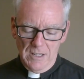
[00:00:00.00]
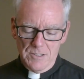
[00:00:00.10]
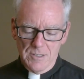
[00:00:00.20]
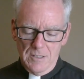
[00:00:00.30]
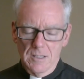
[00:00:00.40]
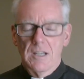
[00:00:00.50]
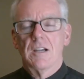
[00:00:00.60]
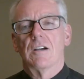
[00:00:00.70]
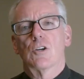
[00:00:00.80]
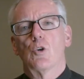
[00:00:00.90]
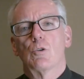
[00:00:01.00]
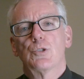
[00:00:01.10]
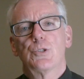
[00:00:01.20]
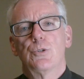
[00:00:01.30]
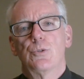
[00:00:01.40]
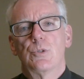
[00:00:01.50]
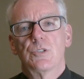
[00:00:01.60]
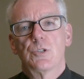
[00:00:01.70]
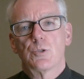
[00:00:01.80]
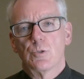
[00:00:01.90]
It's uh, our Cornerstone
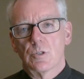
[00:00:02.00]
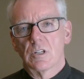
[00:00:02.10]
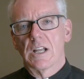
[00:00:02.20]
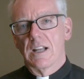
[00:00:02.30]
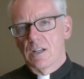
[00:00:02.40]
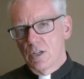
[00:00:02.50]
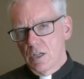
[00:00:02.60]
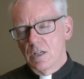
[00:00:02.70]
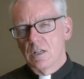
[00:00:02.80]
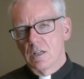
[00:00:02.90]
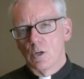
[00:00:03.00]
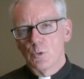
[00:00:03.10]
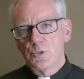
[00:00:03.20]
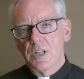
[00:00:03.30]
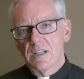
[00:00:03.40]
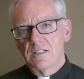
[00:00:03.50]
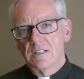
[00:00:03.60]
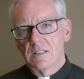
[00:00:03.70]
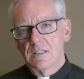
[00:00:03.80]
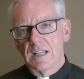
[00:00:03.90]
sisters are going to kind of uh, host that
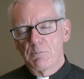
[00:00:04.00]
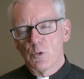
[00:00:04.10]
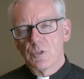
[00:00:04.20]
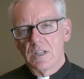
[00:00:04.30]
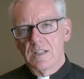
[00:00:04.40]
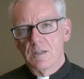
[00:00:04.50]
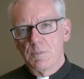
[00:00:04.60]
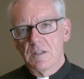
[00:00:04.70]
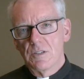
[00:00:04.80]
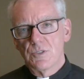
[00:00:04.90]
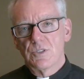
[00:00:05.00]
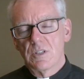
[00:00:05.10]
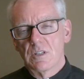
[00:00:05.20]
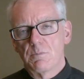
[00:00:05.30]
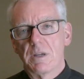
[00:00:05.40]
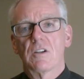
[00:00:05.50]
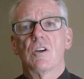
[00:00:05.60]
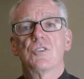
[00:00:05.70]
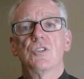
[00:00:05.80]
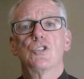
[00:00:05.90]
uh, that birthday cake because uh,
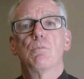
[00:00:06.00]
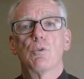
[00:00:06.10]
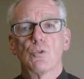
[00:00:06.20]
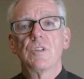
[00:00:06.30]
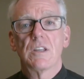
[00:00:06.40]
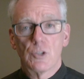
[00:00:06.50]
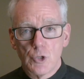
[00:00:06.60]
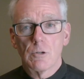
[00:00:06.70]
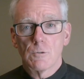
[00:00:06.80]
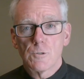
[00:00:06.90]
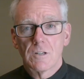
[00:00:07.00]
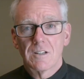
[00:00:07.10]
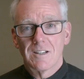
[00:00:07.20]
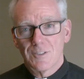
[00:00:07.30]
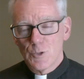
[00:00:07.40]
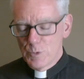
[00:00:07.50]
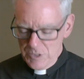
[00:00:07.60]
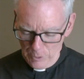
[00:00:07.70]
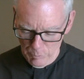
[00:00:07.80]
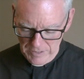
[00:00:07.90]
Pentecost is the birthday of the church. Uh, so we
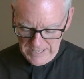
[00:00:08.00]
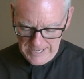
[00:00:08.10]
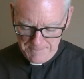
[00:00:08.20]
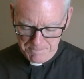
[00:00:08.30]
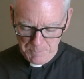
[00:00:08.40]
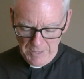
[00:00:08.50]
celebrate that.